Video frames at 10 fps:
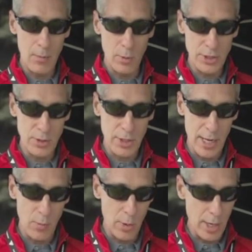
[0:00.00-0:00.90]
which is
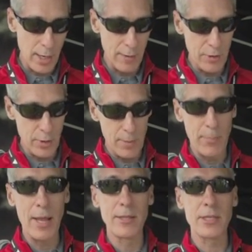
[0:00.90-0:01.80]
kind of where, if you were to
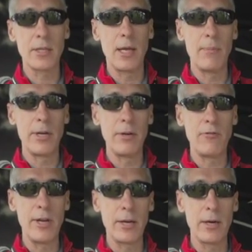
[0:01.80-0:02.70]
balance the club on your
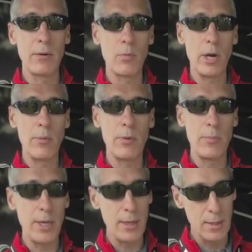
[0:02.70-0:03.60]
finger, where it would
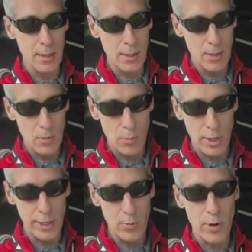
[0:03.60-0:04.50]
be,
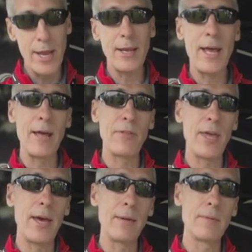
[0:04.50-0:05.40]
really right at
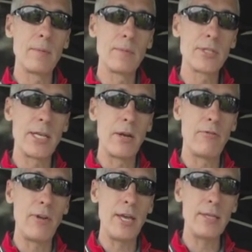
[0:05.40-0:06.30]
that center
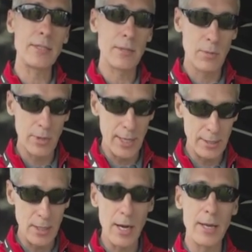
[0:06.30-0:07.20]
face, where
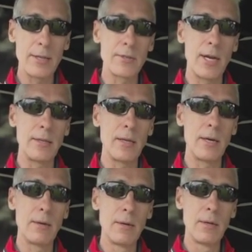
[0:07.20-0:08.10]
that dot is right
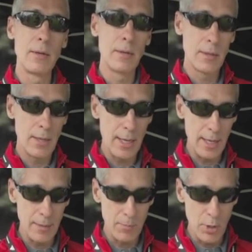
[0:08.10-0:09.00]
there.
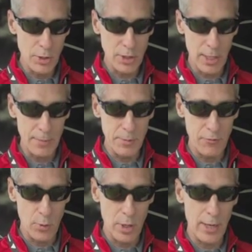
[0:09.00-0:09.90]
And most clubs
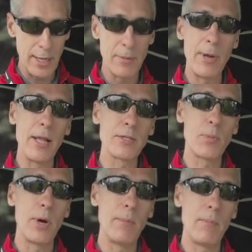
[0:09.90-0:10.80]
before had the balance
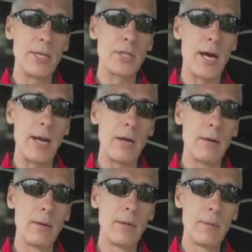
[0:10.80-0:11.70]
point much higher
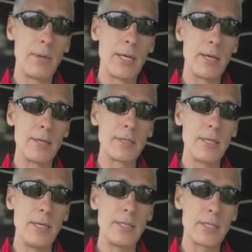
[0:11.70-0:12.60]
because
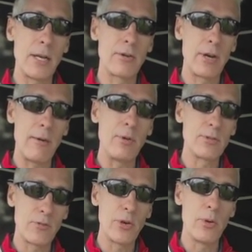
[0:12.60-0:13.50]
the center of gravity
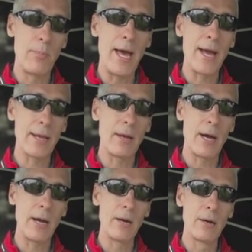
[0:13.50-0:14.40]
was further back and
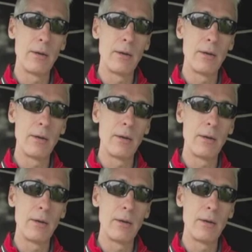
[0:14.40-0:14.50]
higher.